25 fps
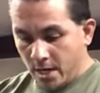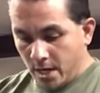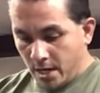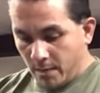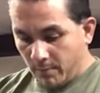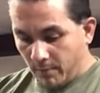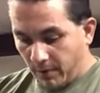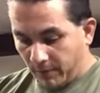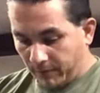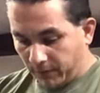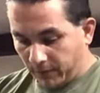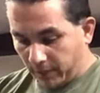
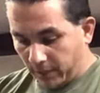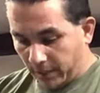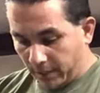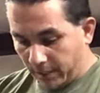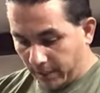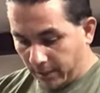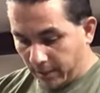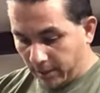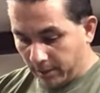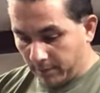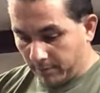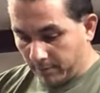I'll have to clean
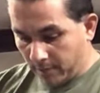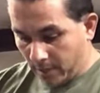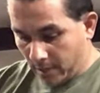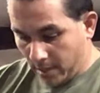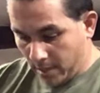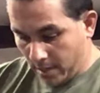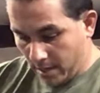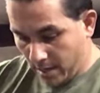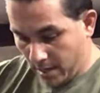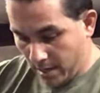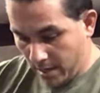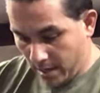it up.
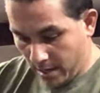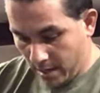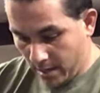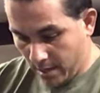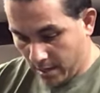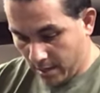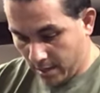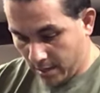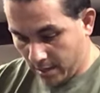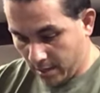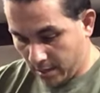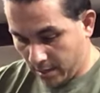
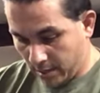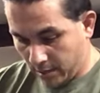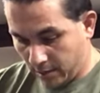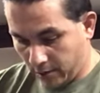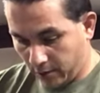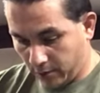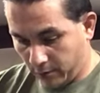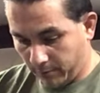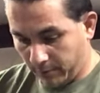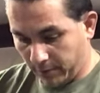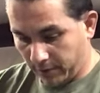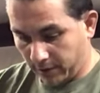
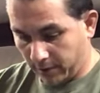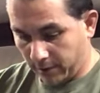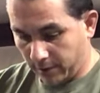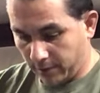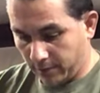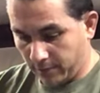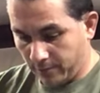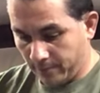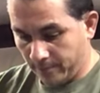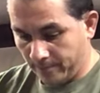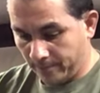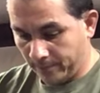No big deal.